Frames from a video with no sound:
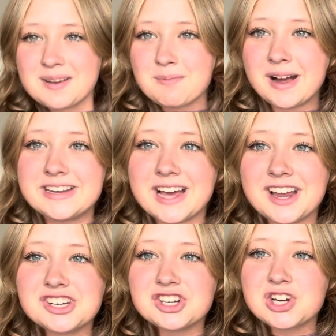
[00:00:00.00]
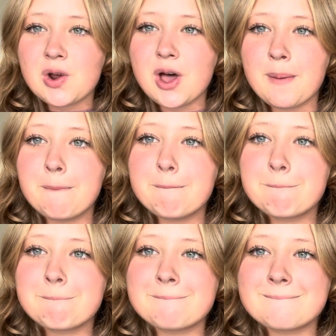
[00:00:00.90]
My dad just showed
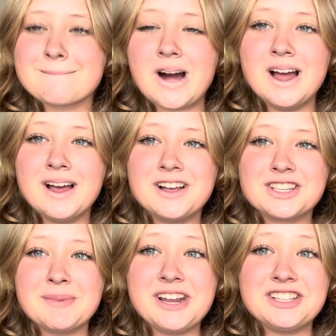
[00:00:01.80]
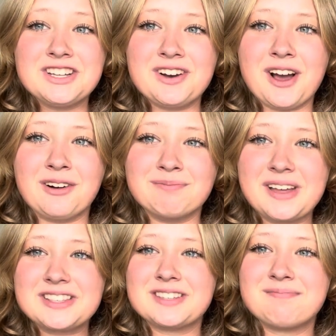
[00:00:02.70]
up. So my dad's here now.
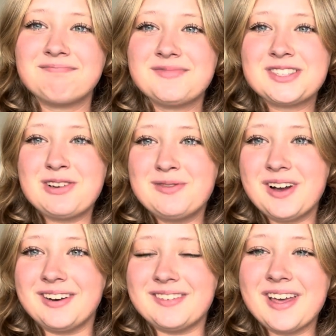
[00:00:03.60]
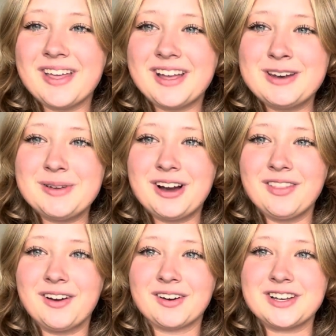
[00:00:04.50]
That's so fun. I thought he'd be gone
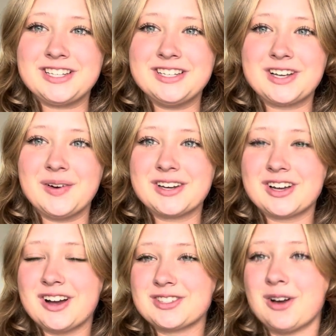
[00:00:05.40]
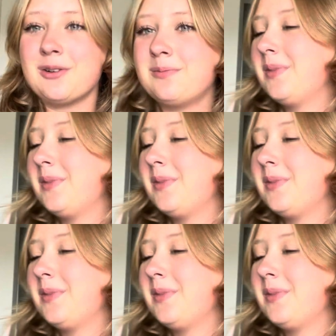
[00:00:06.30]
longer because he's going to Costco.